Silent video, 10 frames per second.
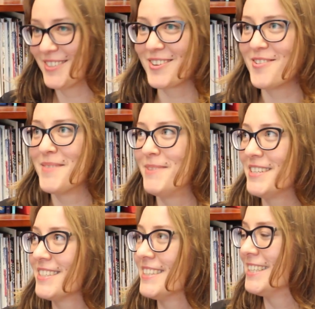So I
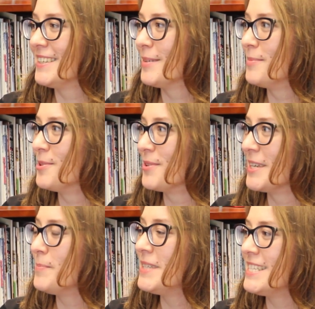basically ended up doing
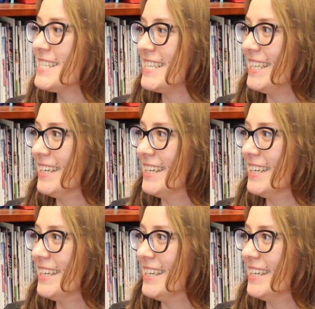a PhD